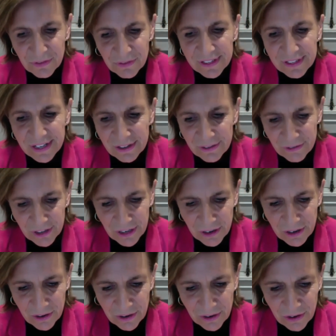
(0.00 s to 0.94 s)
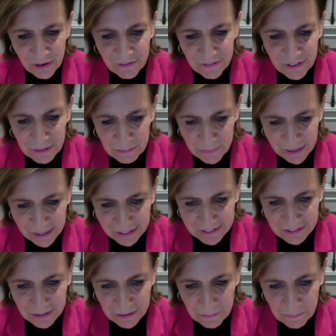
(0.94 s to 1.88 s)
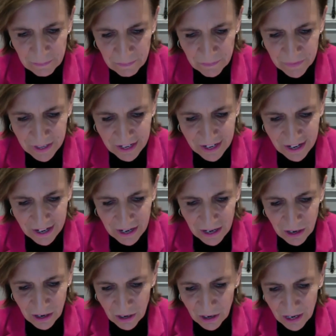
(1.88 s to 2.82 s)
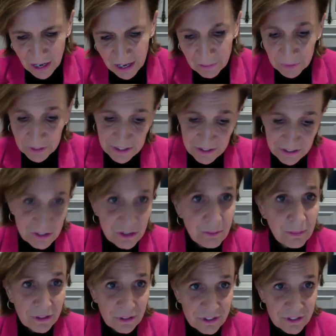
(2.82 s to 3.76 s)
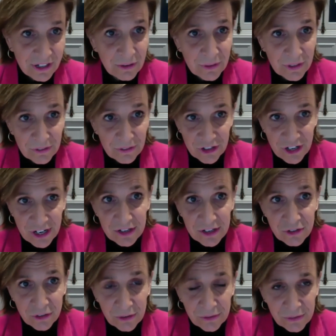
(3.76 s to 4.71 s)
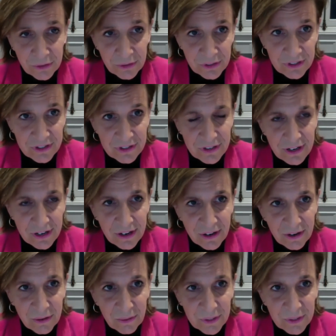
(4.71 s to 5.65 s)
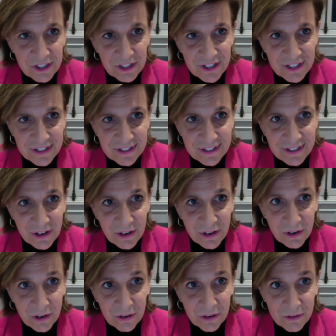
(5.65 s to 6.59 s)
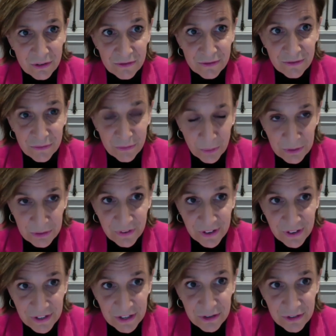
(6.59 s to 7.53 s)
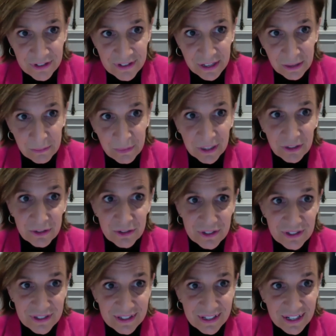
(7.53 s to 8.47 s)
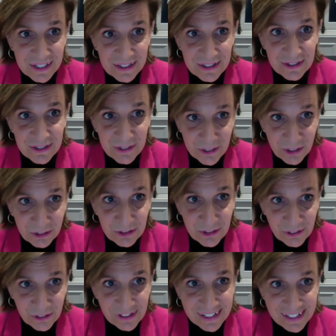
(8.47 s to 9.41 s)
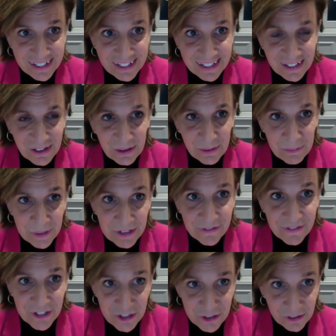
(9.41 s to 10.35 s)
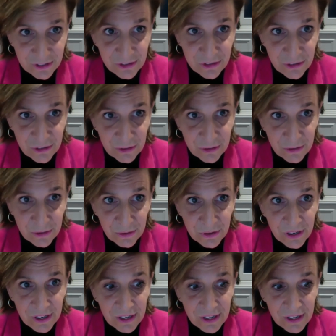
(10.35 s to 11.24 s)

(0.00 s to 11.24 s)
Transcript: delivery of impact. Huh? And we discussed about the theory of change, of course, which was very interesting because it's not only beneficial to